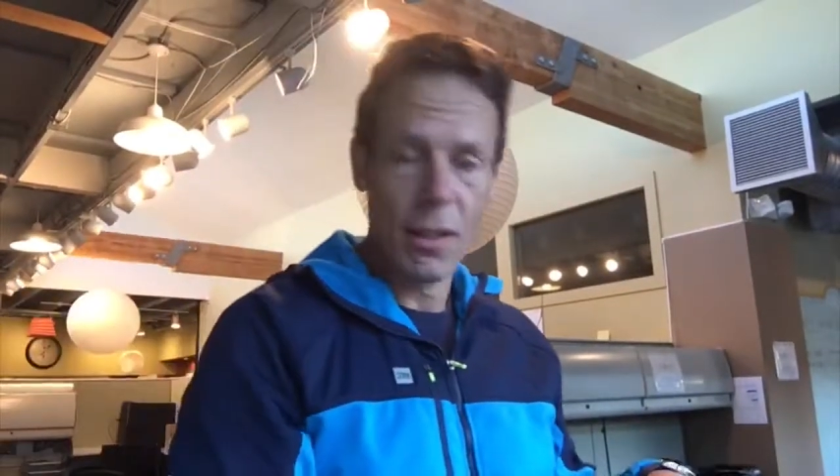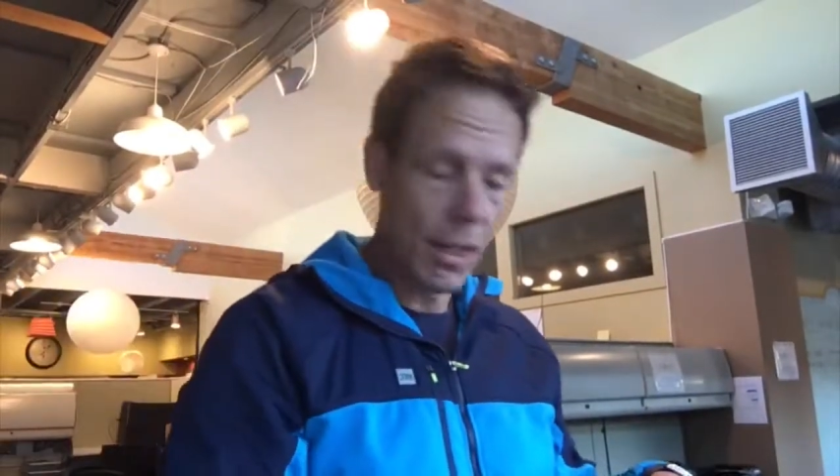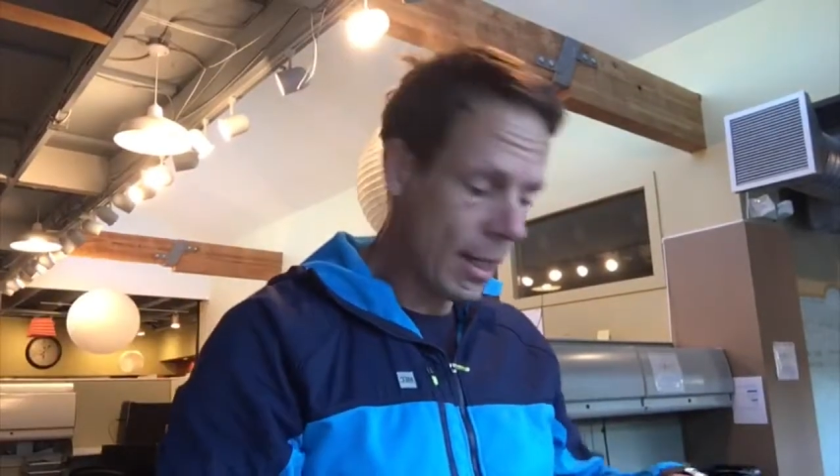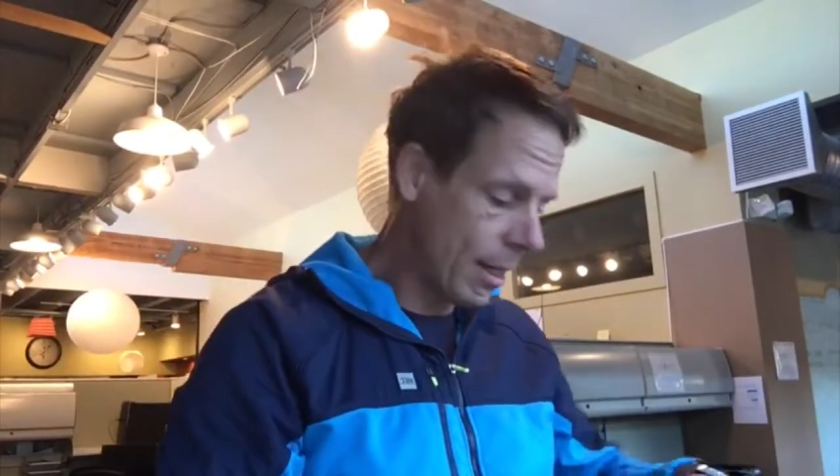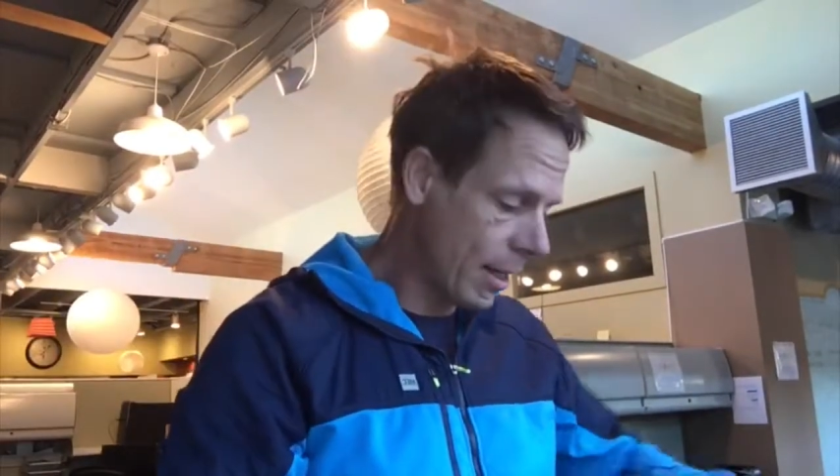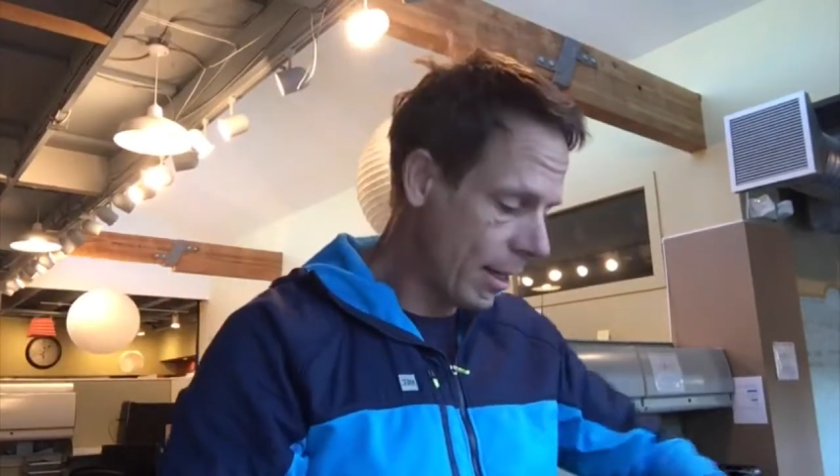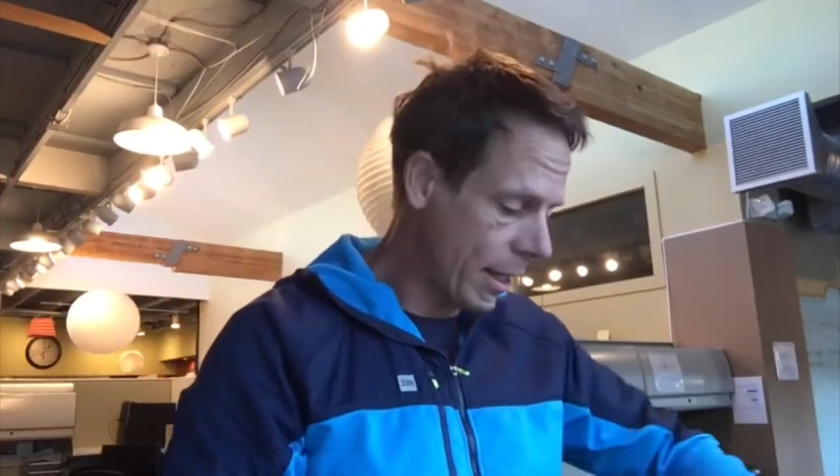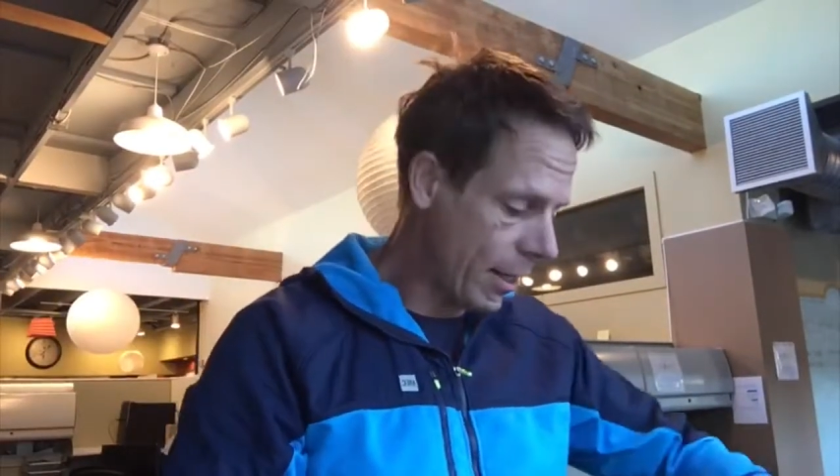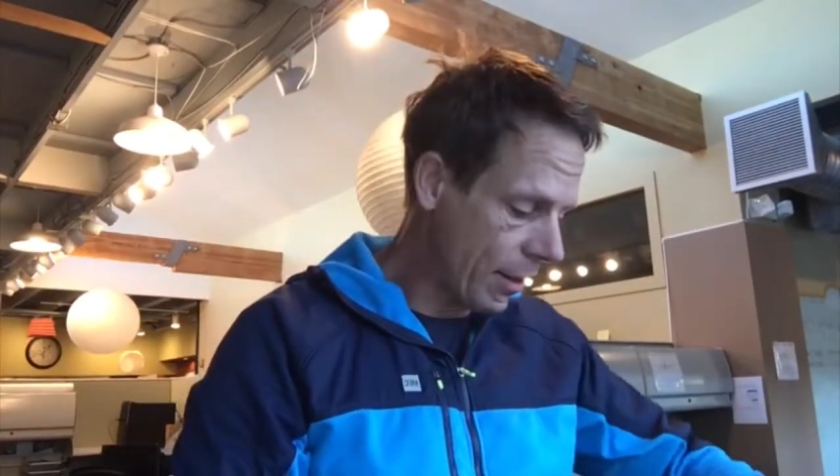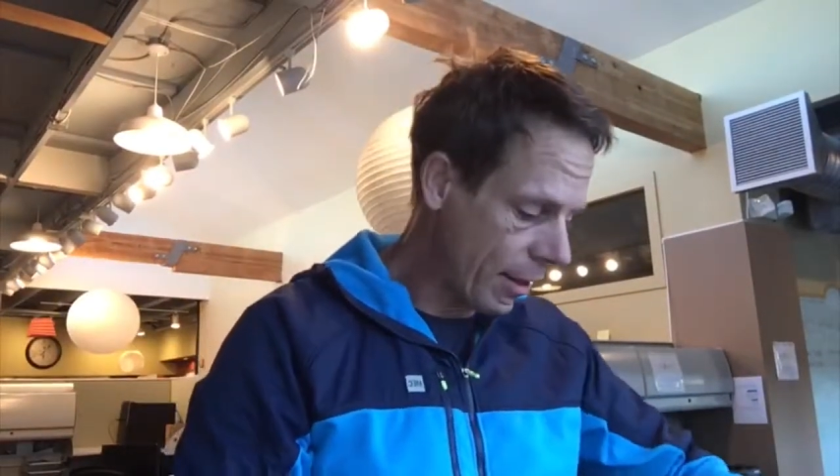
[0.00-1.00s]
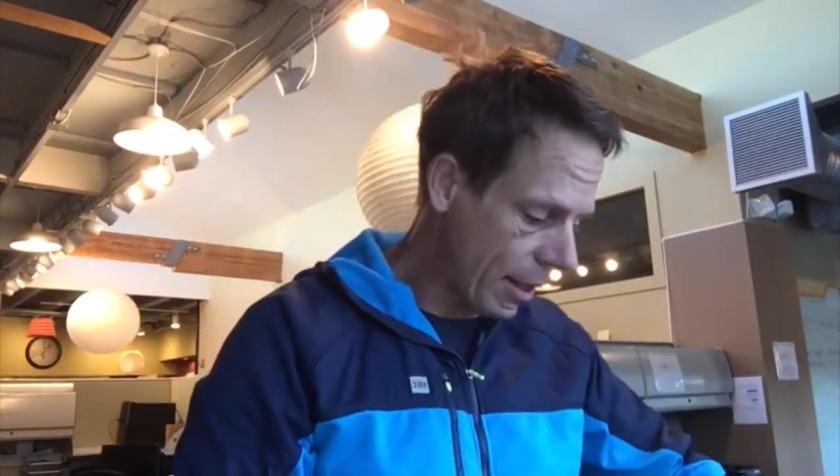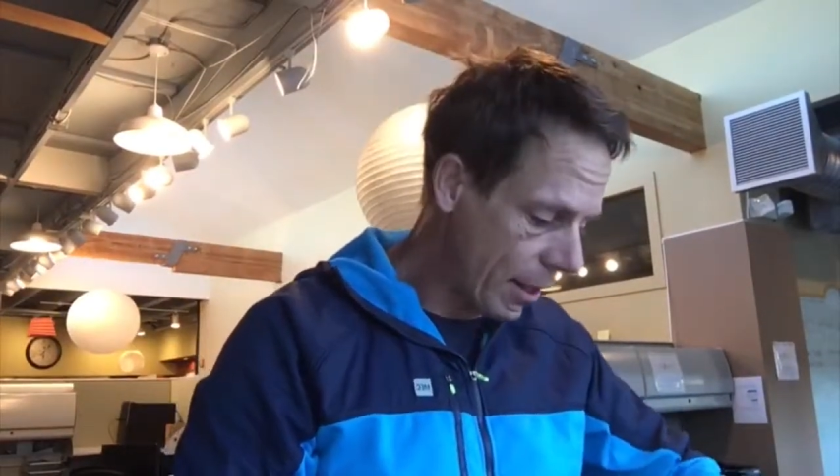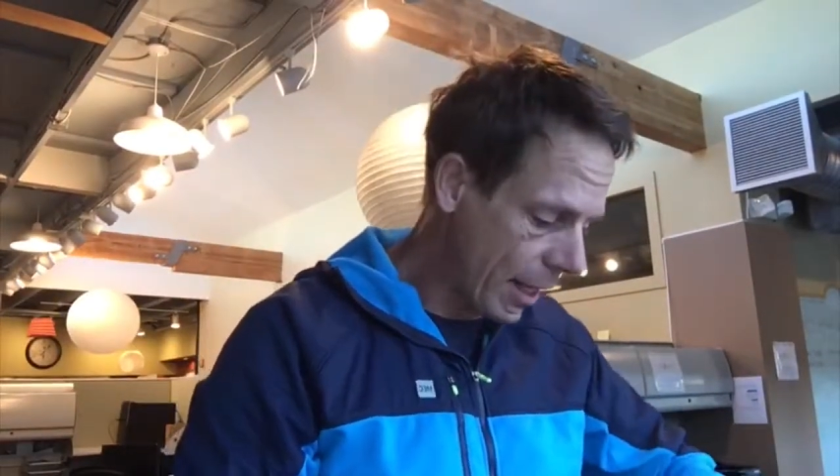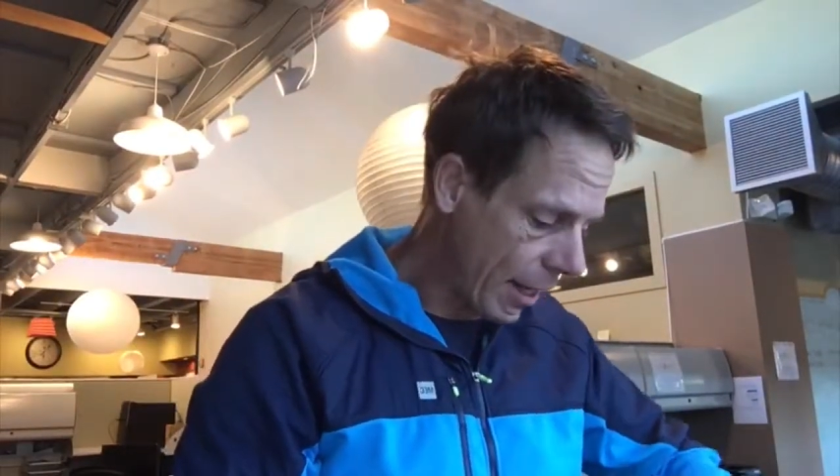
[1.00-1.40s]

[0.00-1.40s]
in the